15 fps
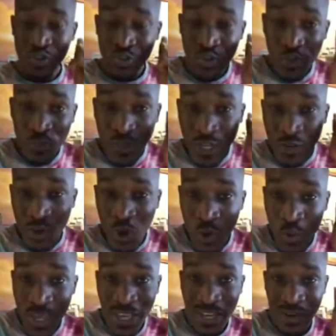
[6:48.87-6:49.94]
should be
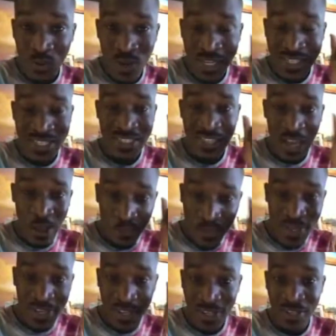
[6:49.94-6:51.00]
knowing what is
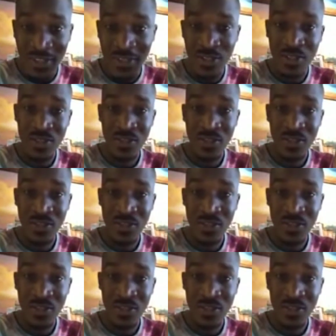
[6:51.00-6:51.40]
happening.